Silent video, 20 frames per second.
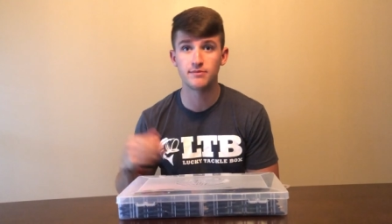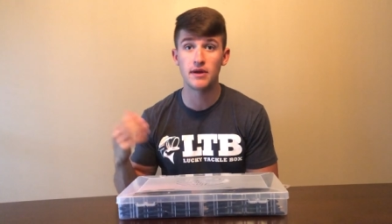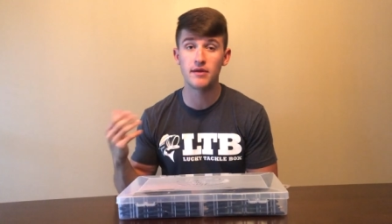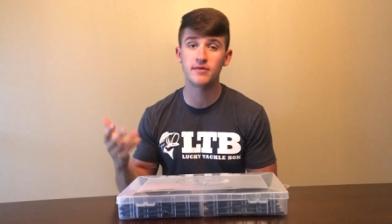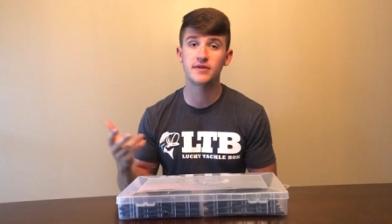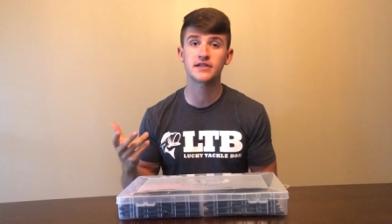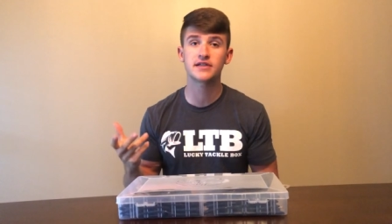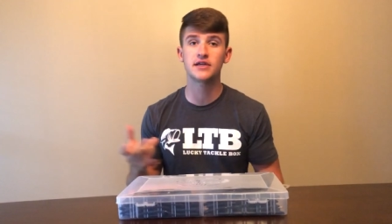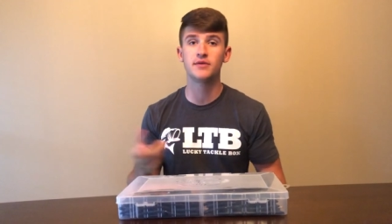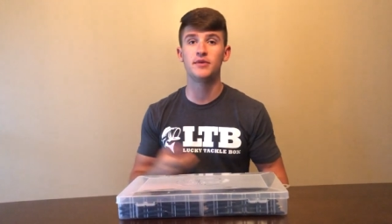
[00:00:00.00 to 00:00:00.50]

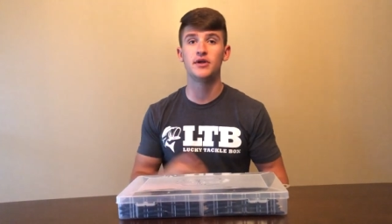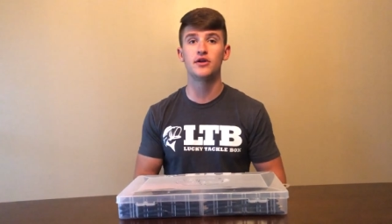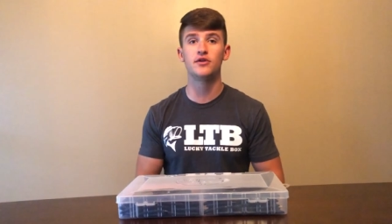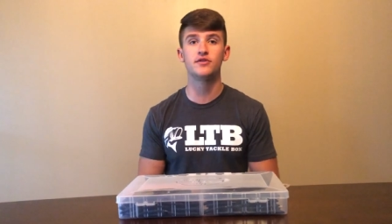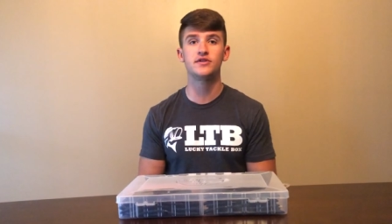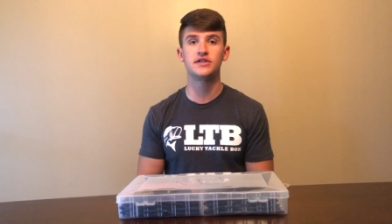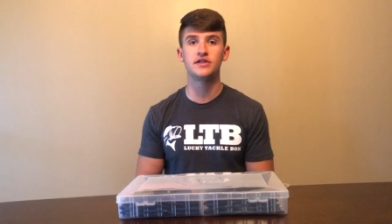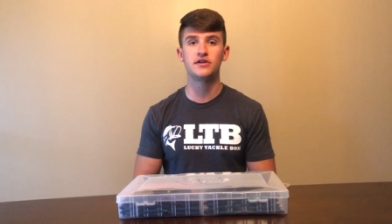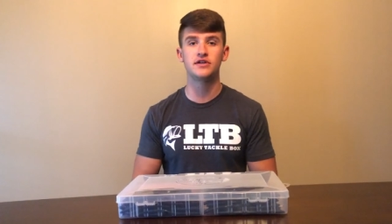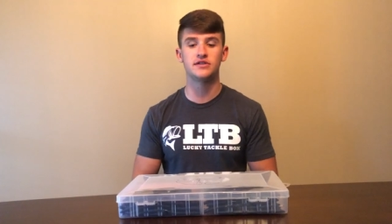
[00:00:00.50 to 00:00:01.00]
Maybe this could be a
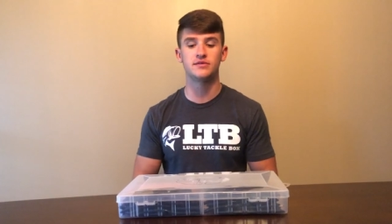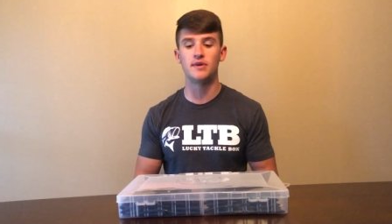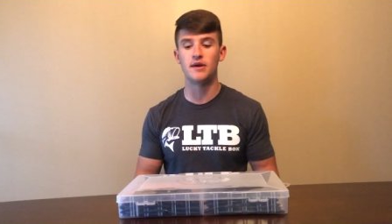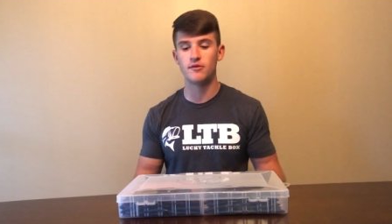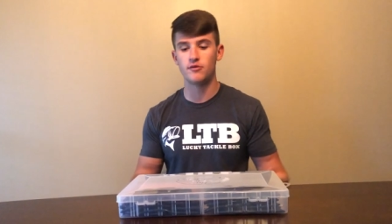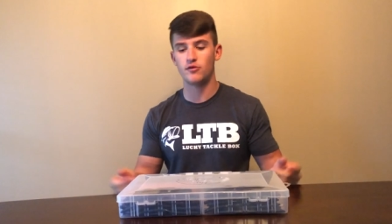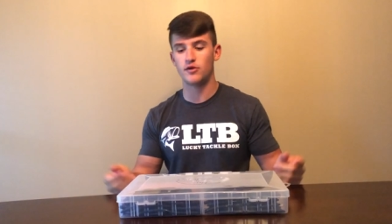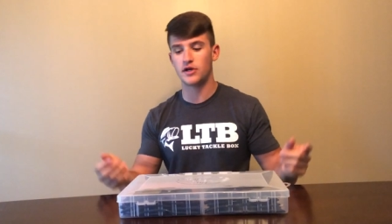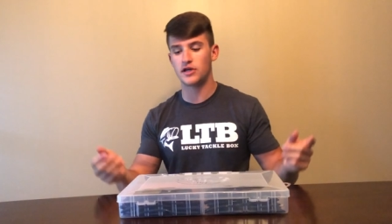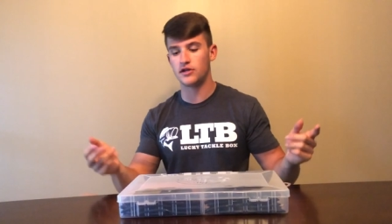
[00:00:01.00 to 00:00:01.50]
new series.
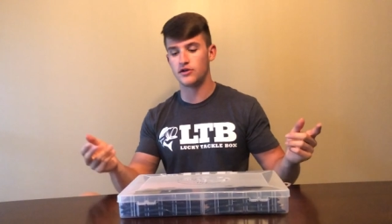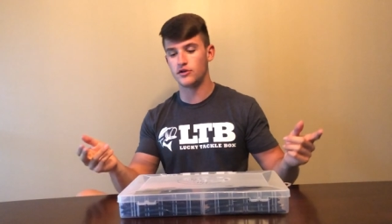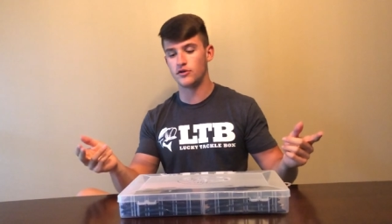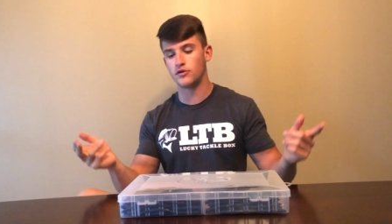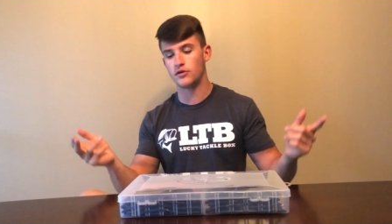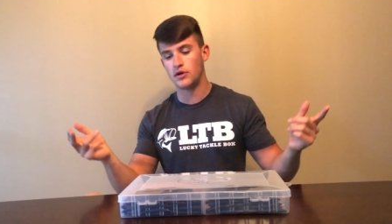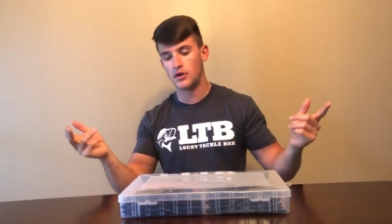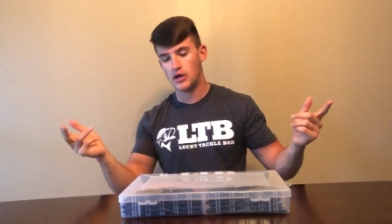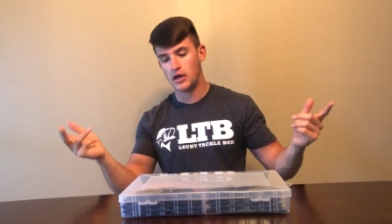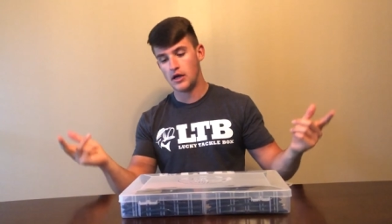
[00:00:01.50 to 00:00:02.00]
Maybe we could
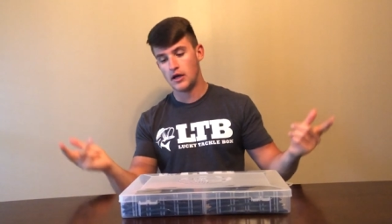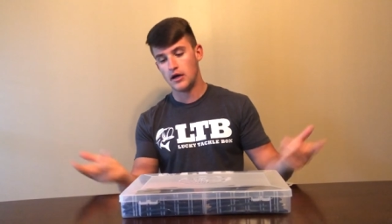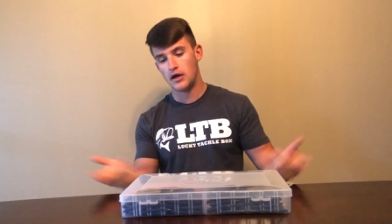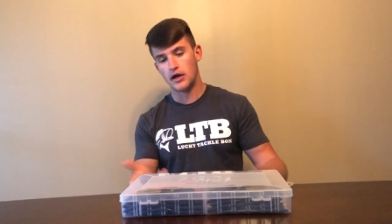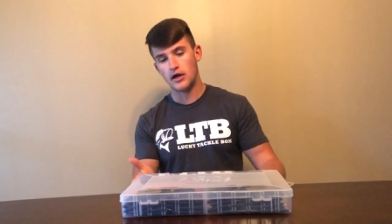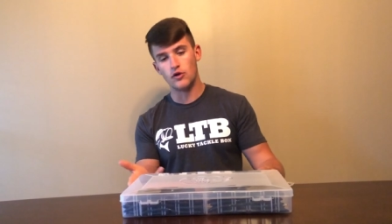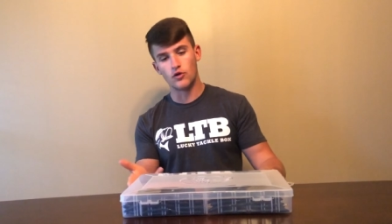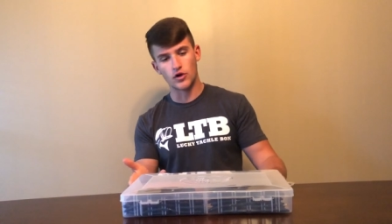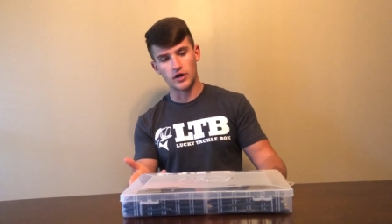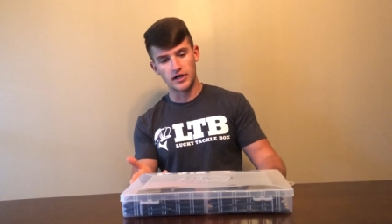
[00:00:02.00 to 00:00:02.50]
do
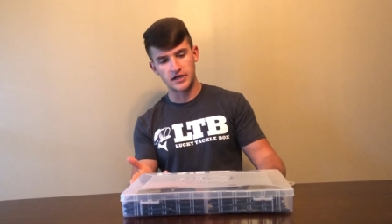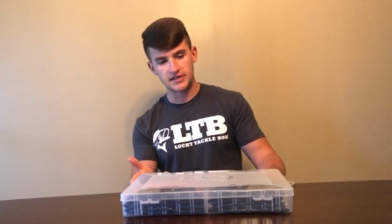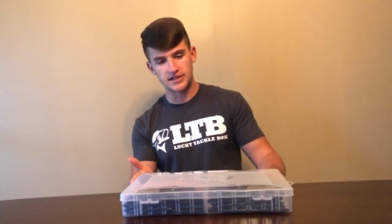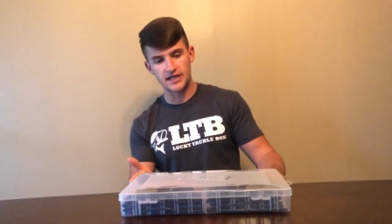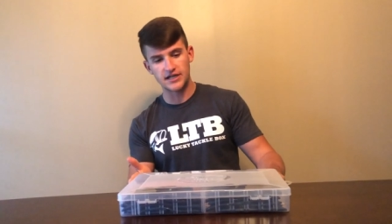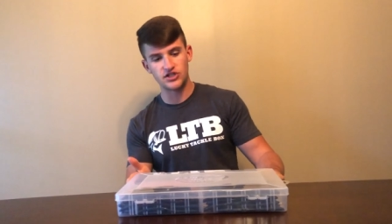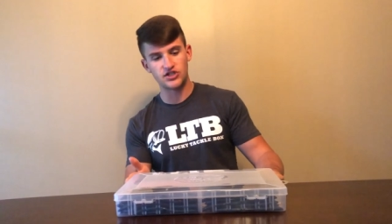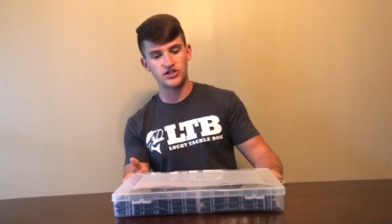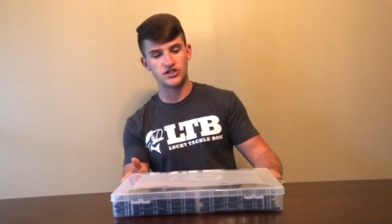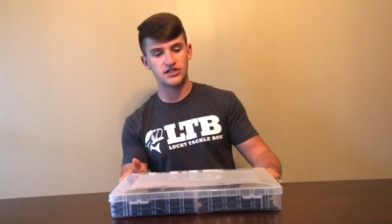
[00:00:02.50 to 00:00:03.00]
an
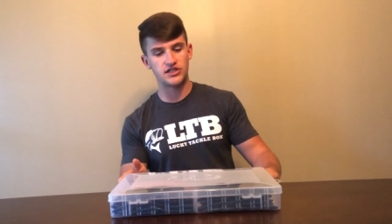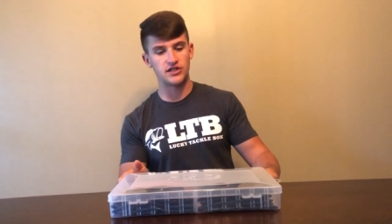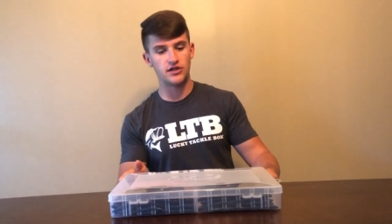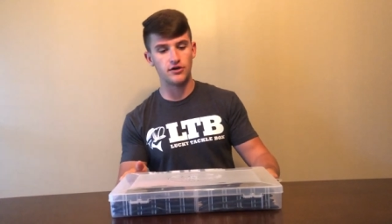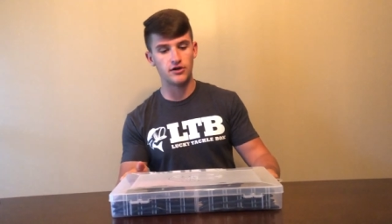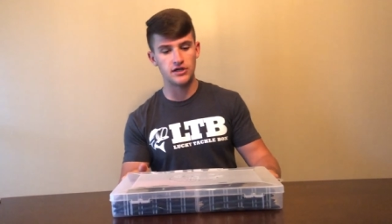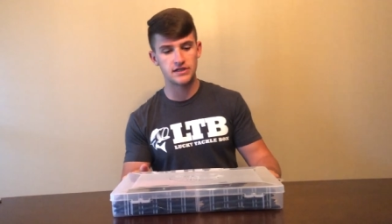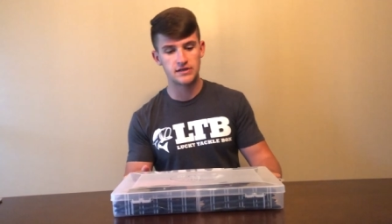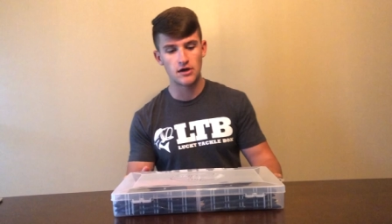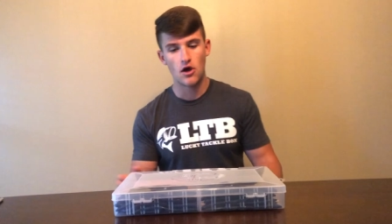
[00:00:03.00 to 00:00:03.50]
organization
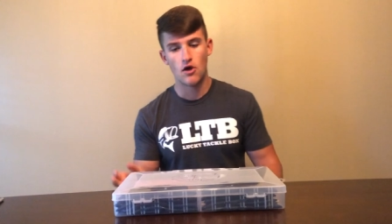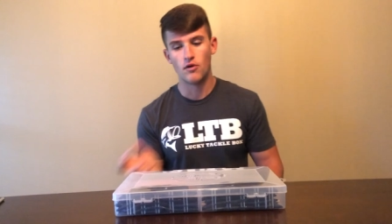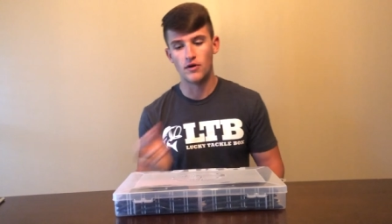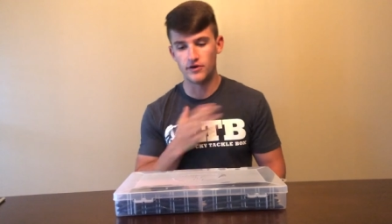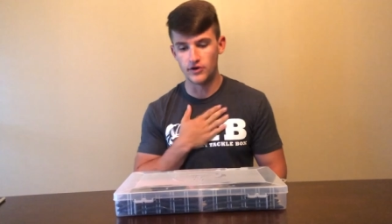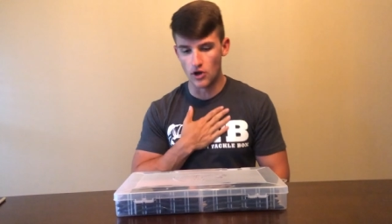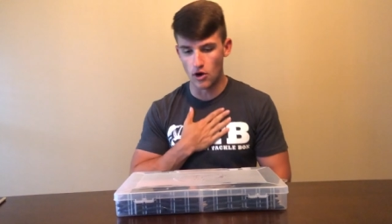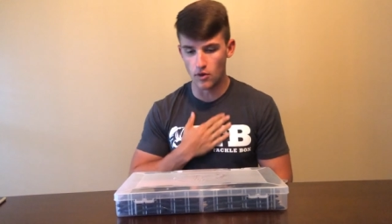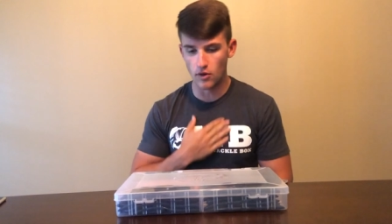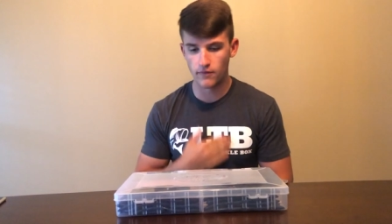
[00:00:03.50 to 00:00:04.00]
series
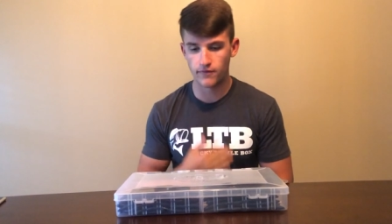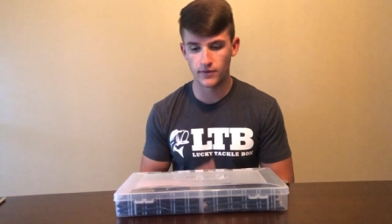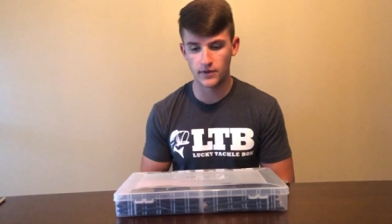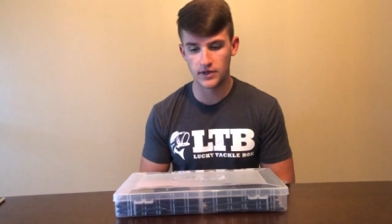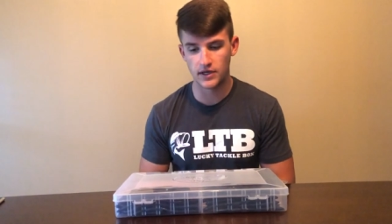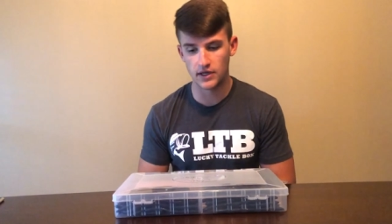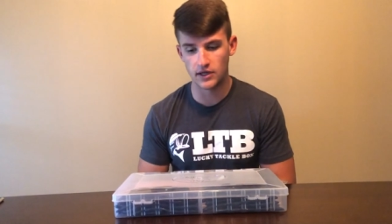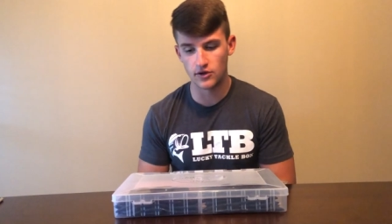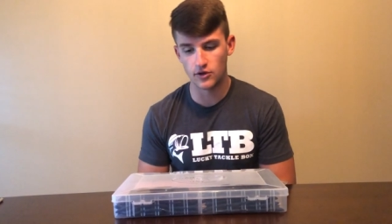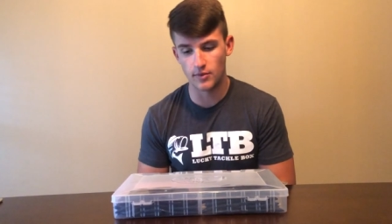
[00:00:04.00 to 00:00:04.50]
with Noah from
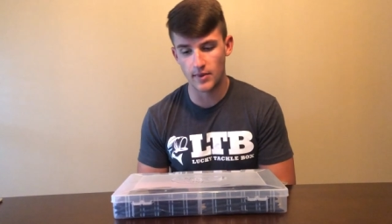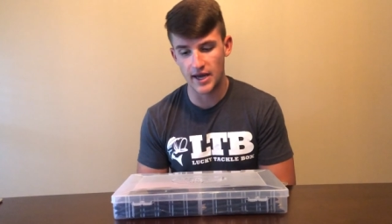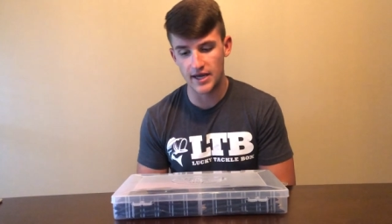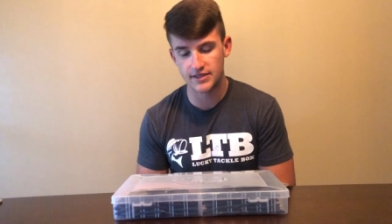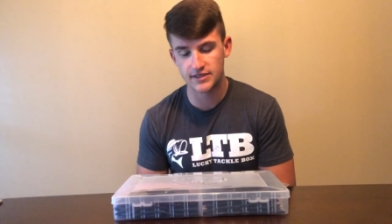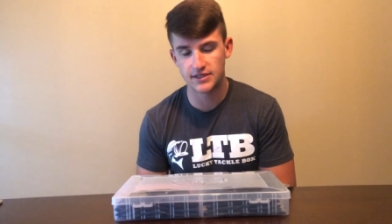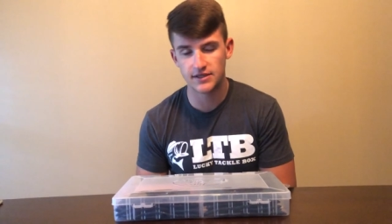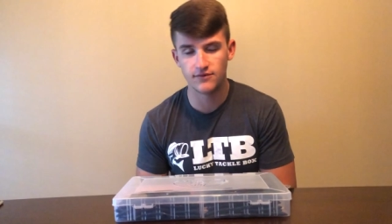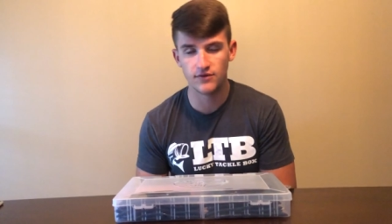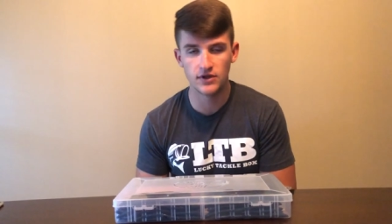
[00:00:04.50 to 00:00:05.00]
Kicking Their
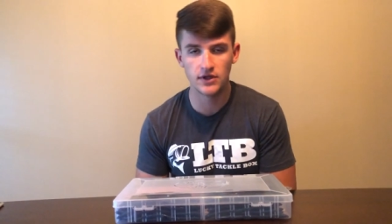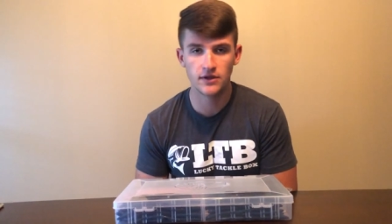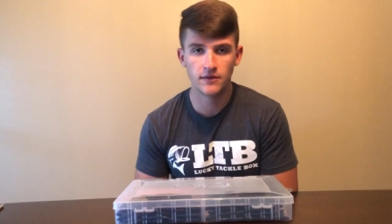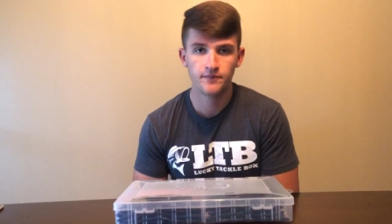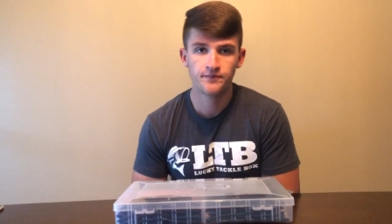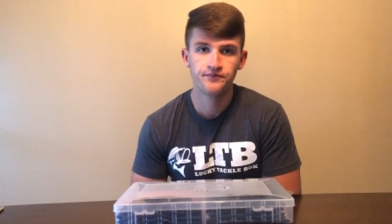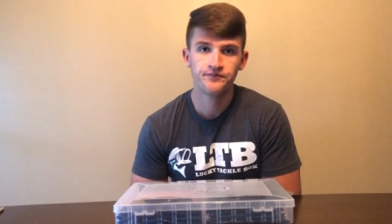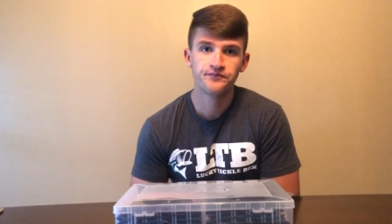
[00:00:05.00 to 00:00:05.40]
Bass TV